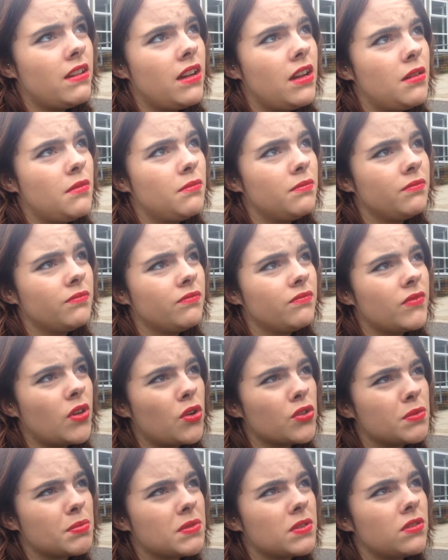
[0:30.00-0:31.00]
um, the
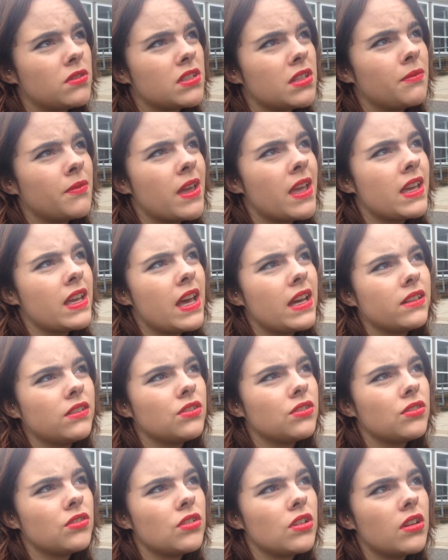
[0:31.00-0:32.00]
hospital or something and
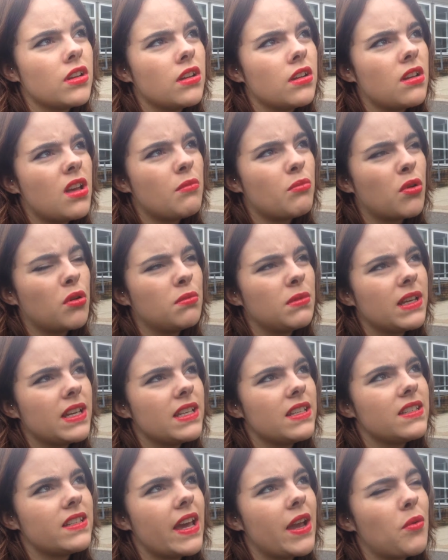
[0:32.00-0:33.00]

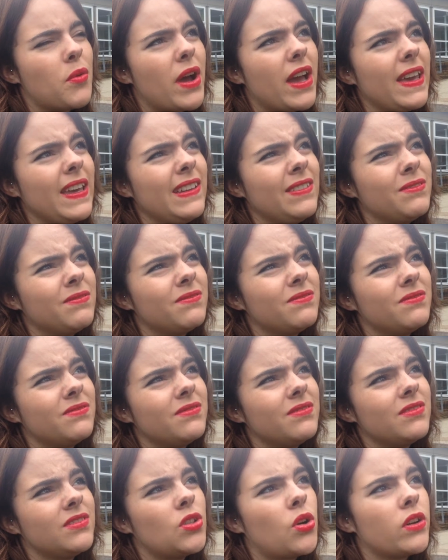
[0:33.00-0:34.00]
probably stay away.
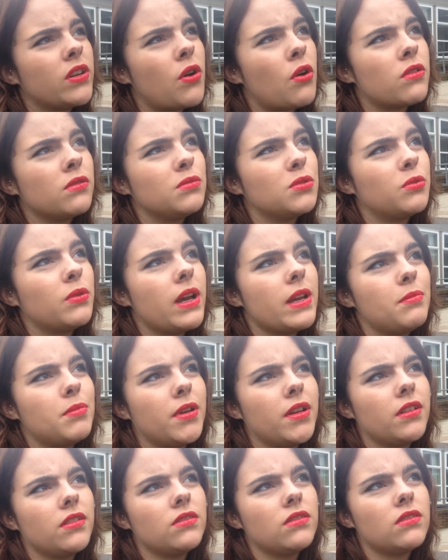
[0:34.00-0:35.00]
Okay. Not in a horrible way,
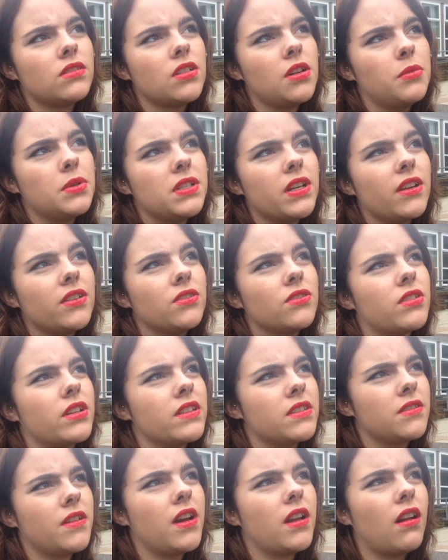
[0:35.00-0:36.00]
but so we don't
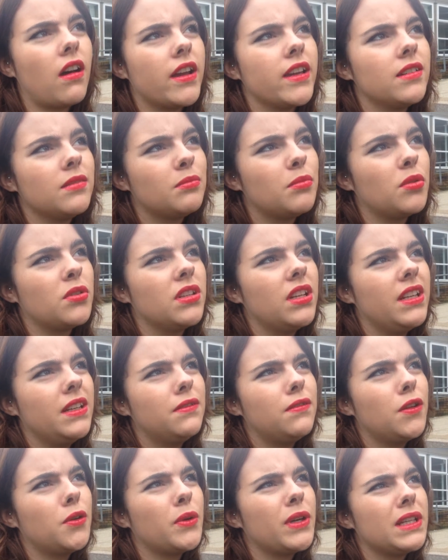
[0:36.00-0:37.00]
transfer like bodily
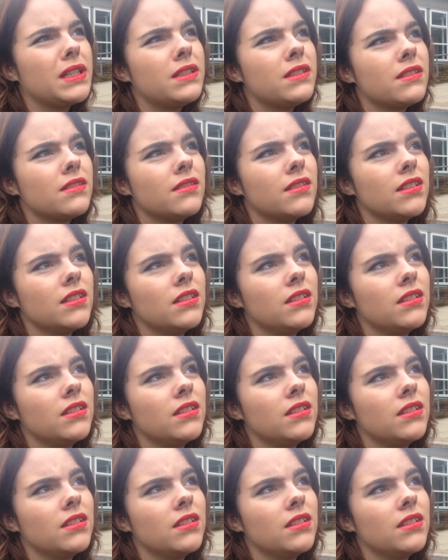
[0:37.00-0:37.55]
fluids.